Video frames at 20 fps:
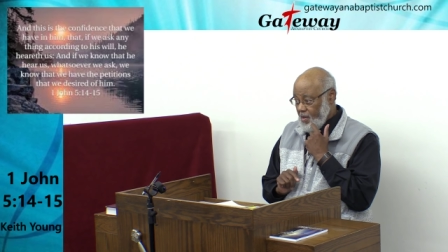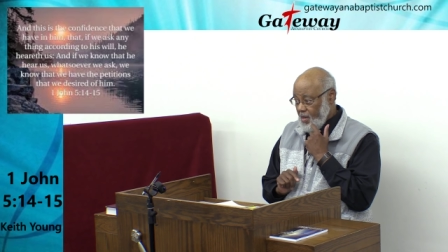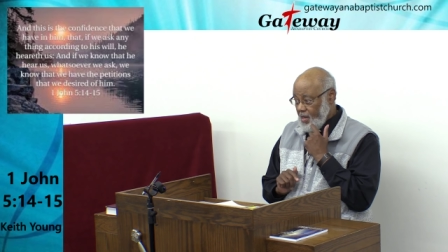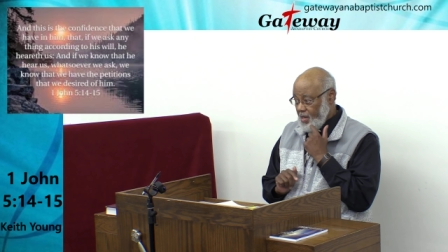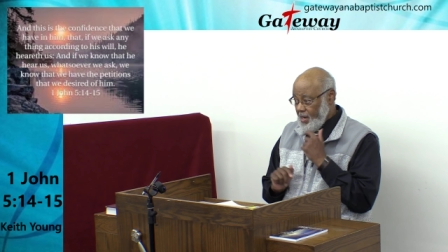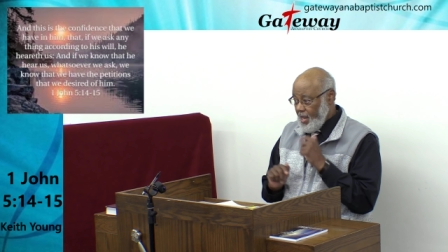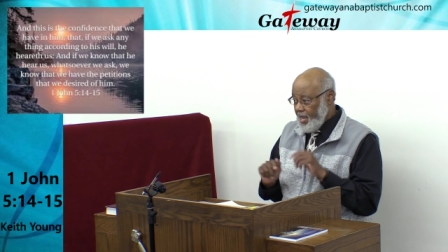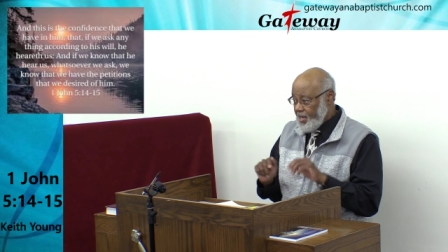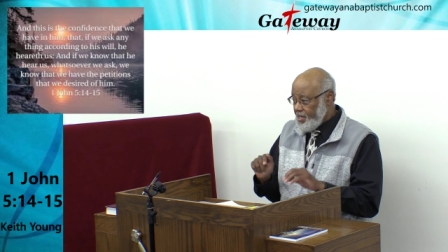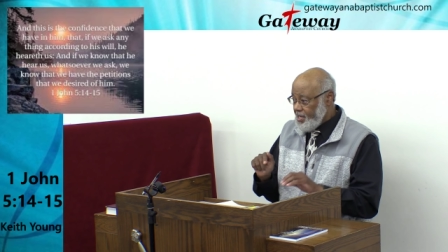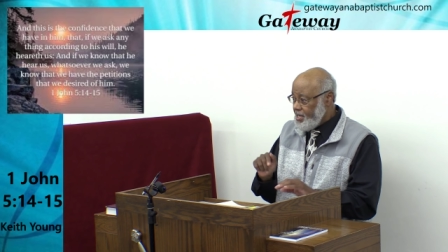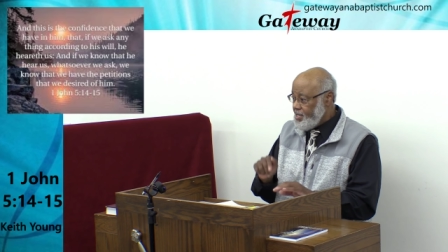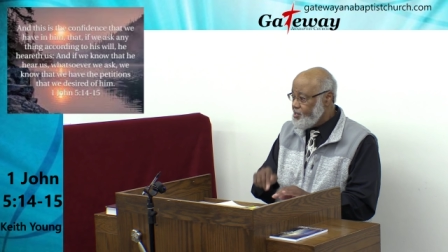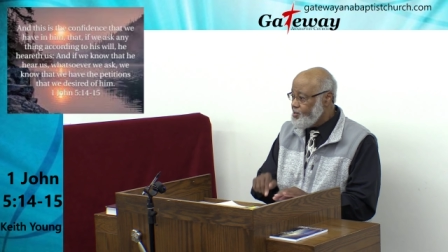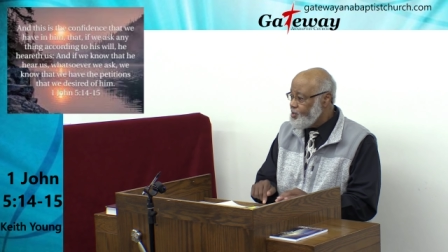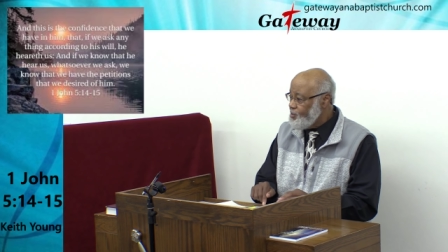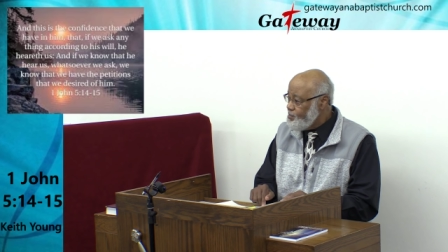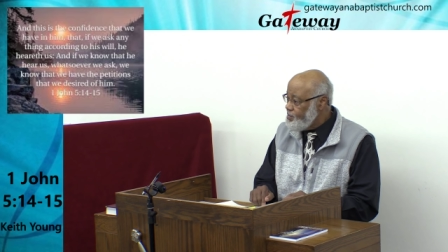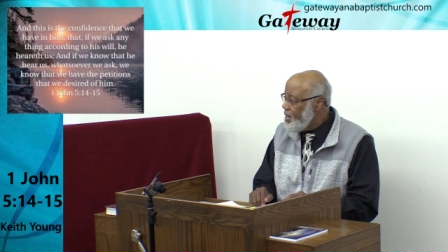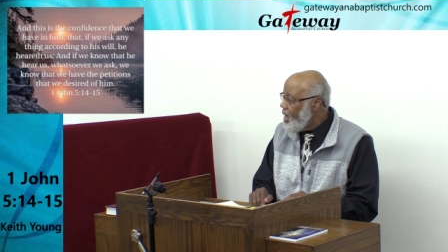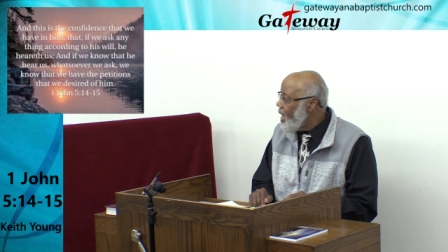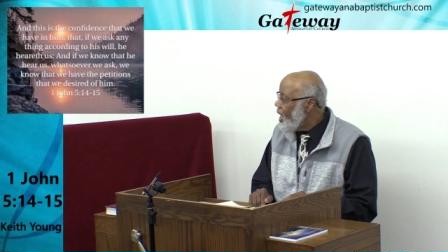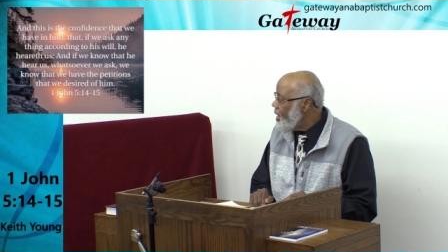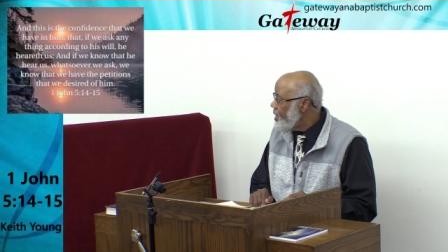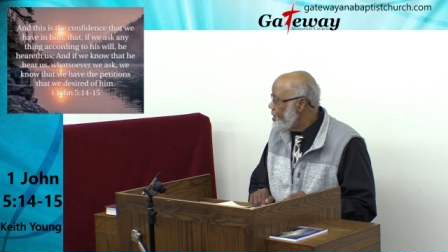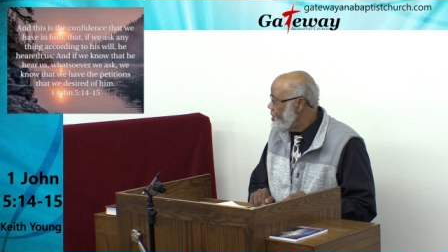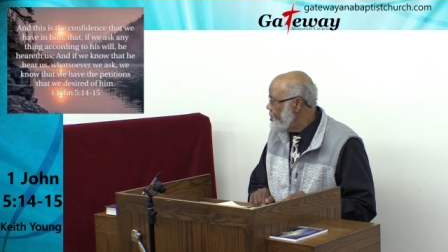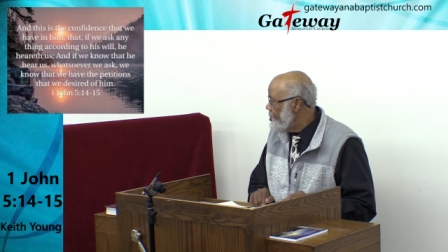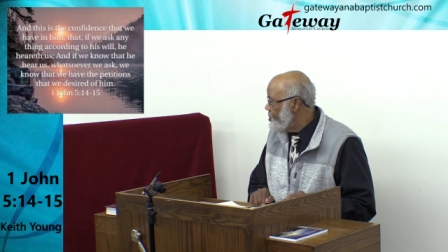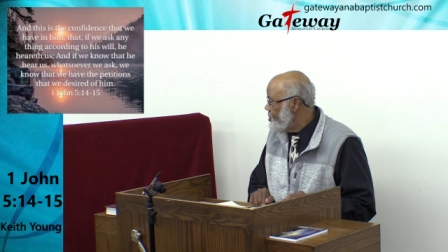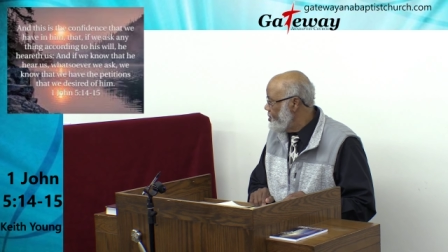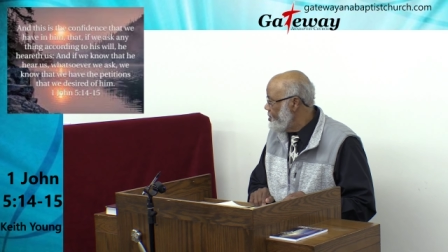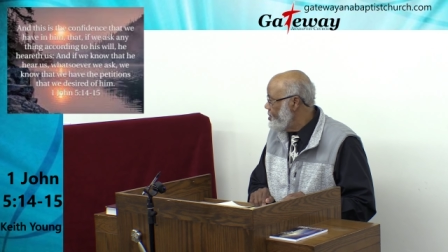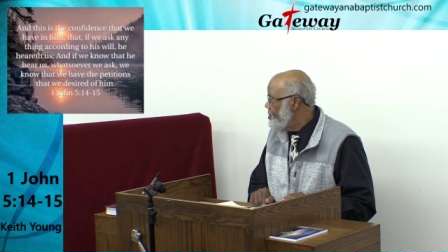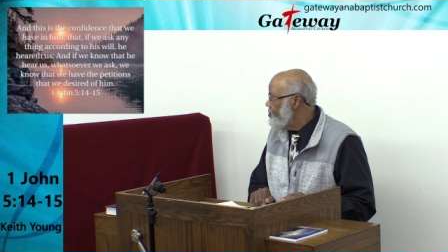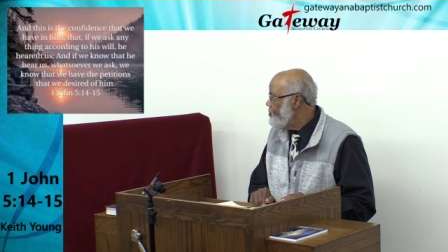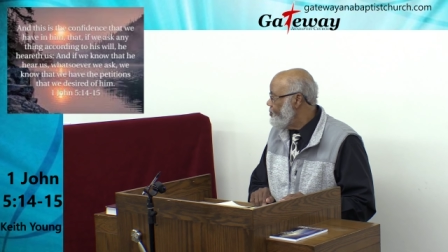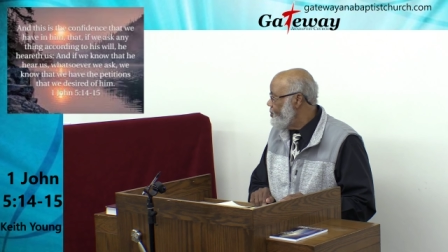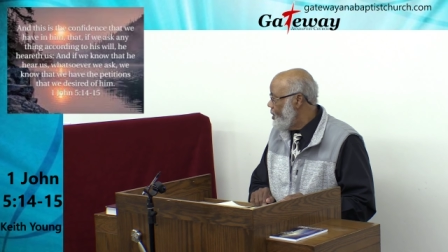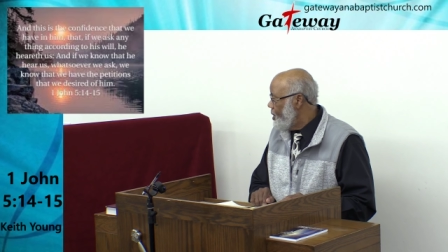And I can get some knowledge
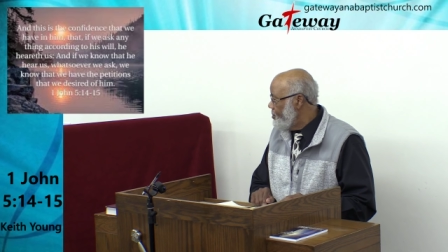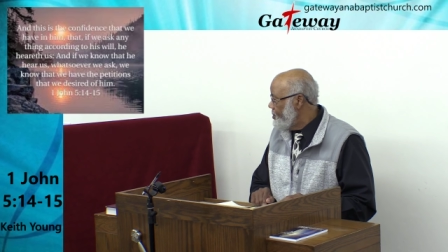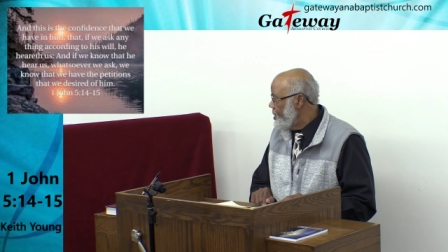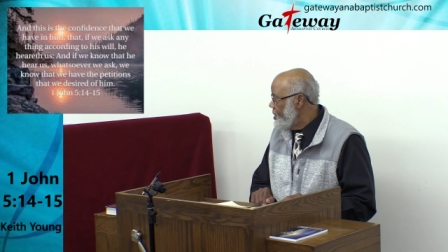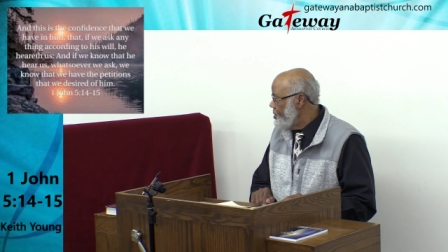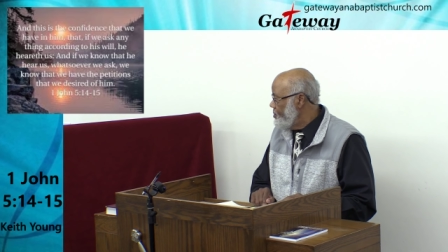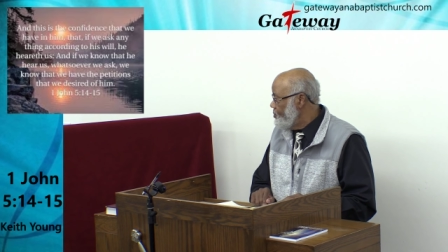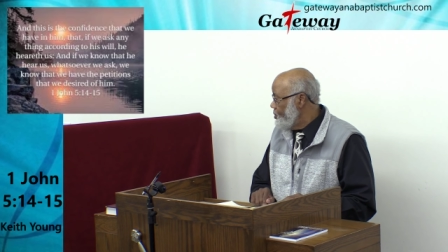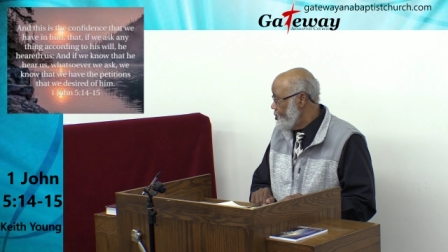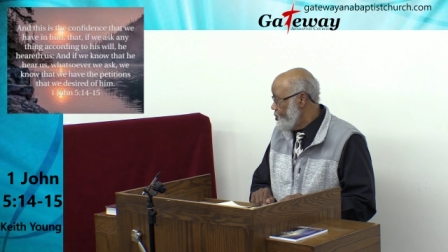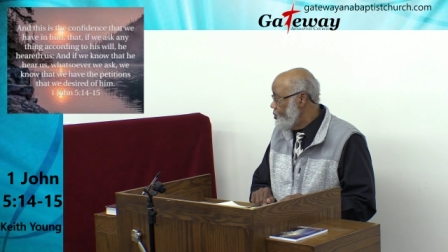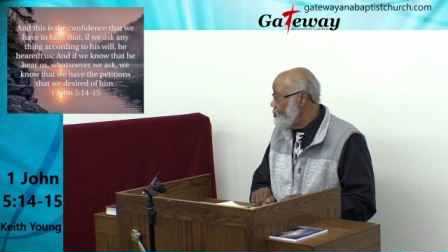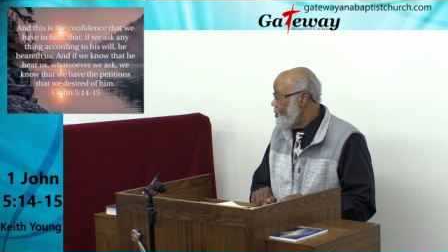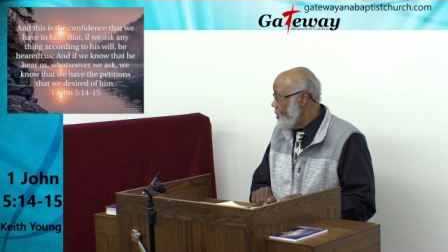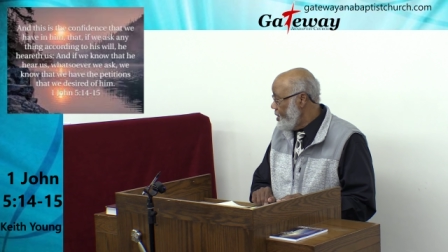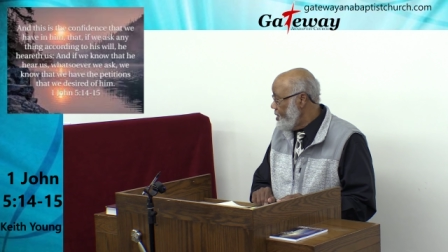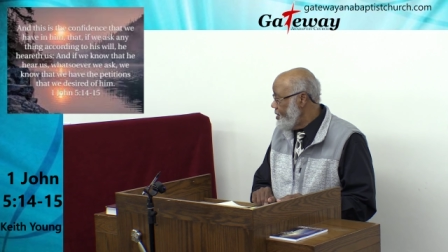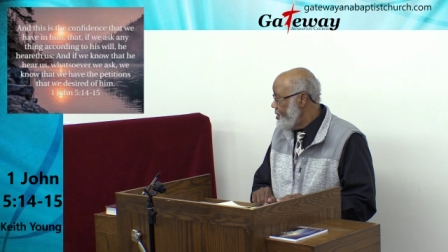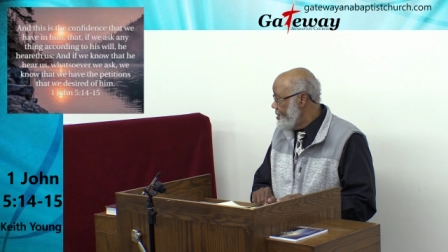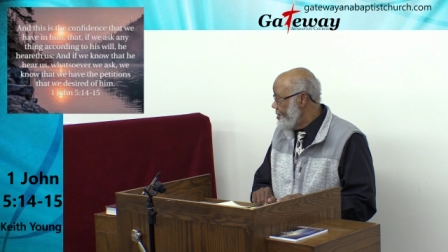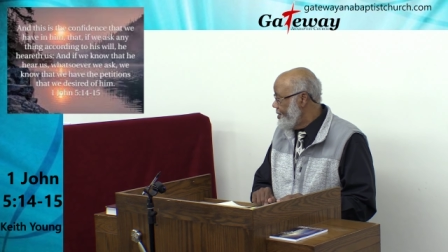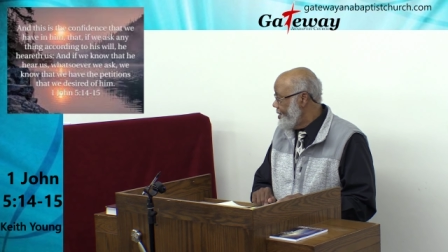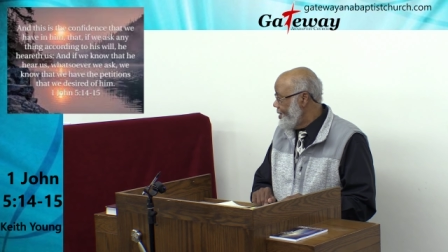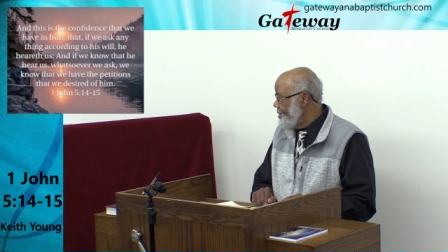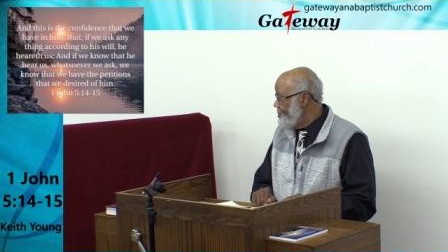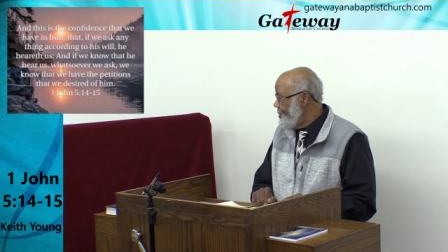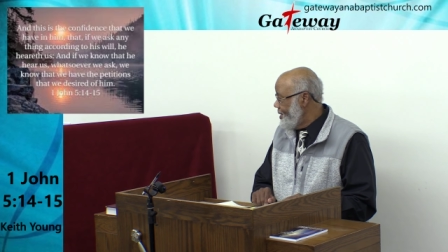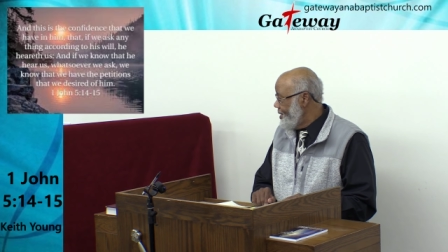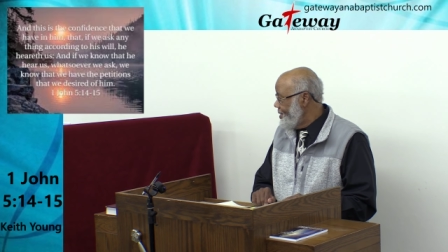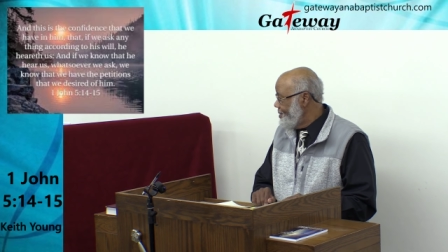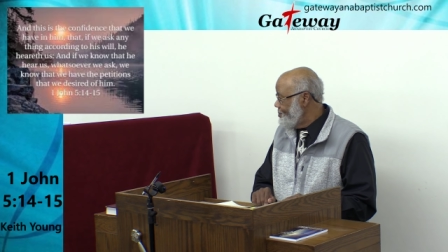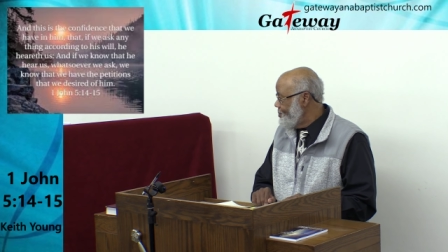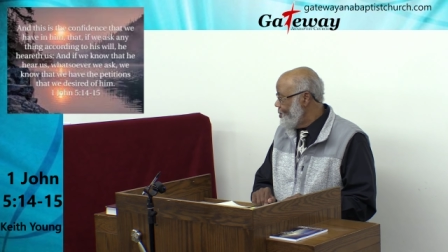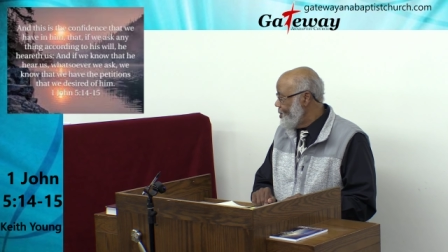from it, which right. you will. Amen.